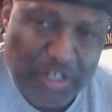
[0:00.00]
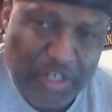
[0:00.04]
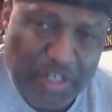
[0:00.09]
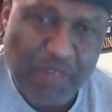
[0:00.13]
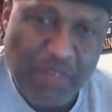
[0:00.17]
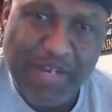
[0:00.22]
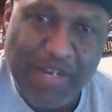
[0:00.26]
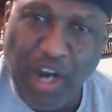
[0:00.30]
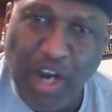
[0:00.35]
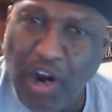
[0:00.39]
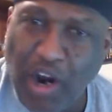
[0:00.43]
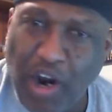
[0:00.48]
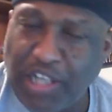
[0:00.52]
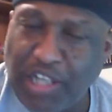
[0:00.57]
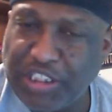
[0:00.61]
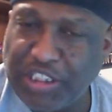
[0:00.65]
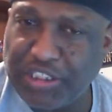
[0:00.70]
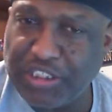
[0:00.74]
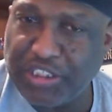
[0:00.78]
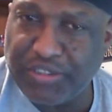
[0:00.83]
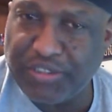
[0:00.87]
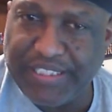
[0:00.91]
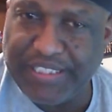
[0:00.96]
little bit
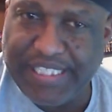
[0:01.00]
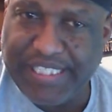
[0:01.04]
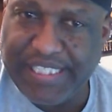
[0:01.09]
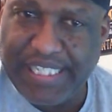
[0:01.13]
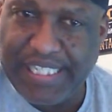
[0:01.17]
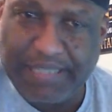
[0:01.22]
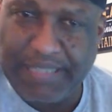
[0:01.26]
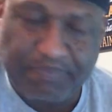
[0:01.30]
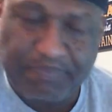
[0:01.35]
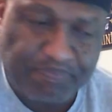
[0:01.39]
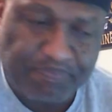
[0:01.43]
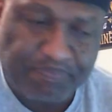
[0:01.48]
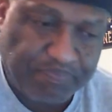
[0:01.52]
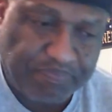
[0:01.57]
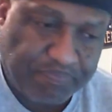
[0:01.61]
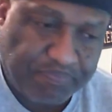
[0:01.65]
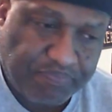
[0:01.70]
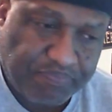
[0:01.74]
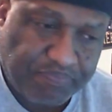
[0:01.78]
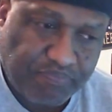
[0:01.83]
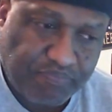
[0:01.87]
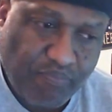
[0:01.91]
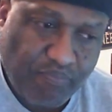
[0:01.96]
harsh on the a
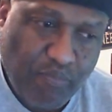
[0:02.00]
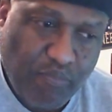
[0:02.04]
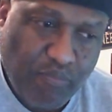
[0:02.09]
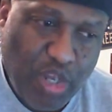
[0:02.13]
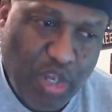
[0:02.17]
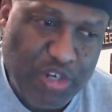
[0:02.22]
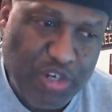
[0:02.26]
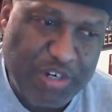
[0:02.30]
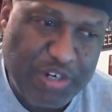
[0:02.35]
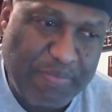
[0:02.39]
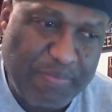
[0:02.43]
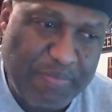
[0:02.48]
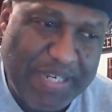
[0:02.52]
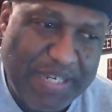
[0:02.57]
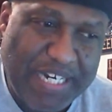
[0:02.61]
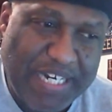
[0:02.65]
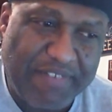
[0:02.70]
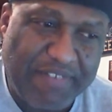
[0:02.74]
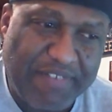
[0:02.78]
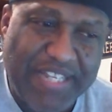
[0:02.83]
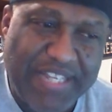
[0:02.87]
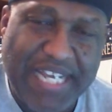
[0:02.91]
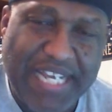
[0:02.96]
little bit
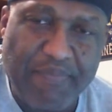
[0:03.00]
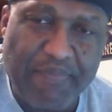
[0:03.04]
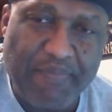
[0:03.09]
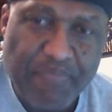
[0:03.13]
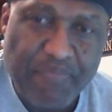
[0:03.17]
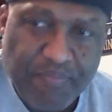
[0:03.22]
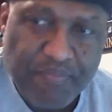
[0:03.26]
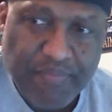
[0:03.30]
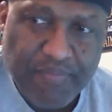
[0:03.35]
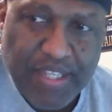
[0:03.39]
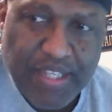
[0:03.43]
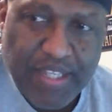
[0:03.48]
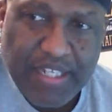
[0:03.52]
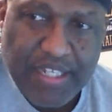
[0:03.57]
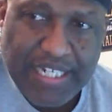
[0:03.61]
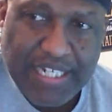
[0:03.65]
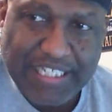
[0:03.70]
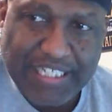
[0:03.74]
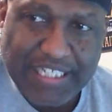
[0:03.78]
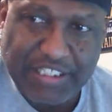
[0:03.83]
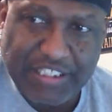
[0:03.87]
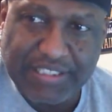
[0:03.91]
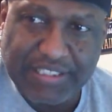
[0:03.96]
of that, I
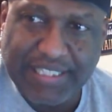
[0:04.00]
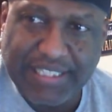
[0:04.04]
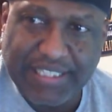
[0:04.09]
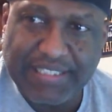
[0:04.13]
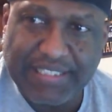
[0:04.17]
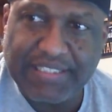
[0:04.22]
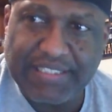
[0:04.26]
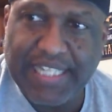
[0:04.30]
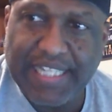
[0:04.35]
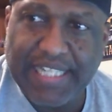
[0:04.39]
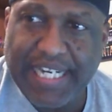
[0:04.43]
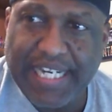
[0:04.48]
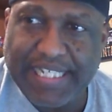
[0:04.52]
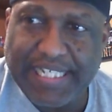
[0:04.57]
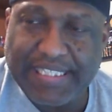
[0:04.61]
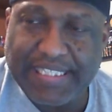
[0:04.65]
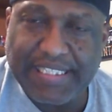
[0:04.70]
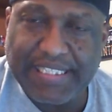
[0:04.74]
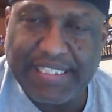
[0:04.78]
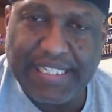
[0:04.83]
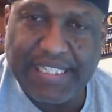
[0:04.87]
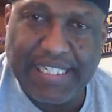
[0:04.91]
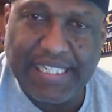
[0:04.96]
guess you could say, sting in
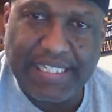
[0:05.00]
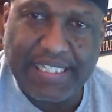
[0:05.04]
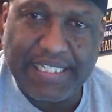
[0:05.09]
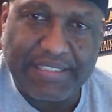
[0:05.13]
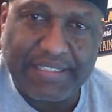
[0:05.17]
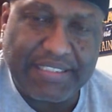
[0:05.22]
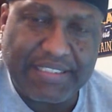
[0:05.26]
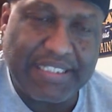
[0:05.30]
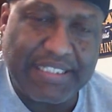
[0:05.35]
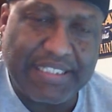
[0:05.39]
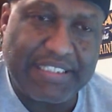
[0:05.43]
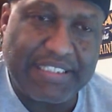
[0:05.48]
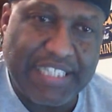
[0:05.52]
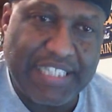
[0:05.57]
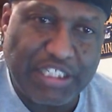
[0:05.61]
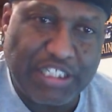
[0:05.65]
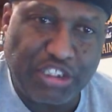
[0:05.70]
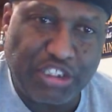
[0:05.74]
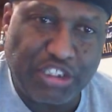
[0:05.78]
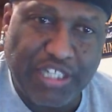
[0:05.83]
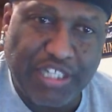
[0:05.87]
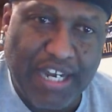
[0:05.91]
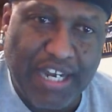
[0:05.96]
the
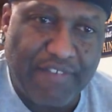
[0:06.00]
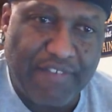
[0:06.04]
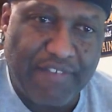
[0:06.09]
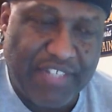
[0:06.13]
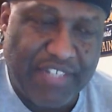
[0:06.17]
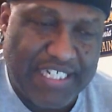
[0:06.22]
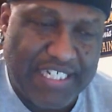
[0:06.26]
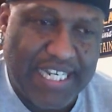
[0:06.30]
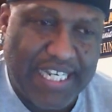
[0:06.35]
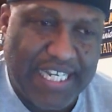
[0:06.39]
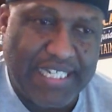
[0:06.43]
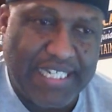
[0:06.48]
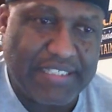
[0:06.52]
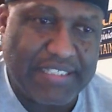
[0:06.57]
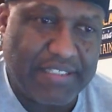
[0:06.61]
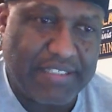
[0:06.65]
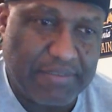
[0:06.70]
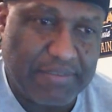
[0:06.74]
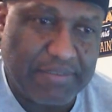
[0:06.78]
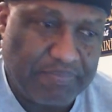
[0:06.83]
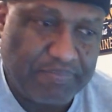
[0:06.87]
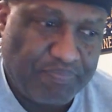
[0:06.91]
sensation of the taste.